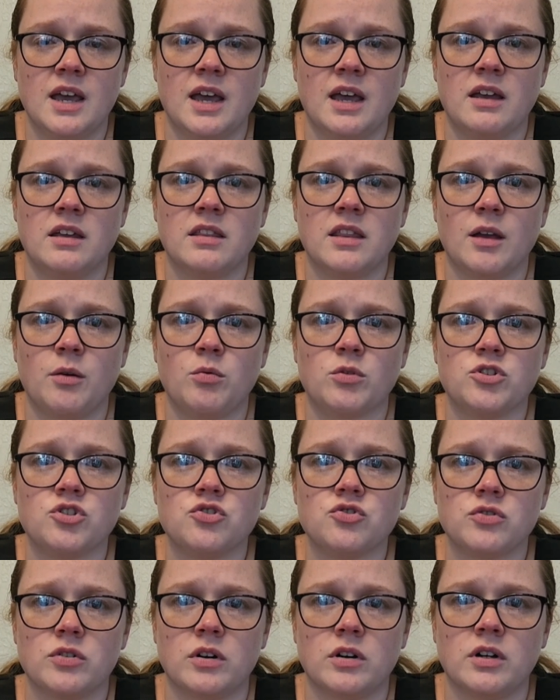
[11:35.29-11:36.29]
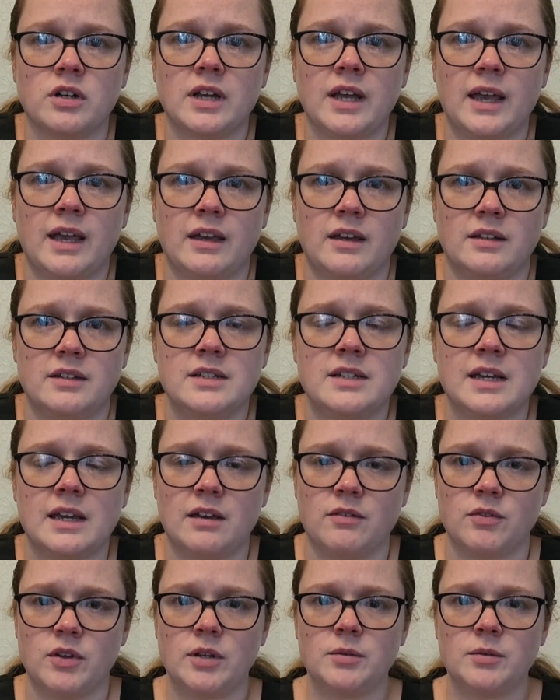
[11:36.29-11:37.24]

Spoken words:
and they were strong and even.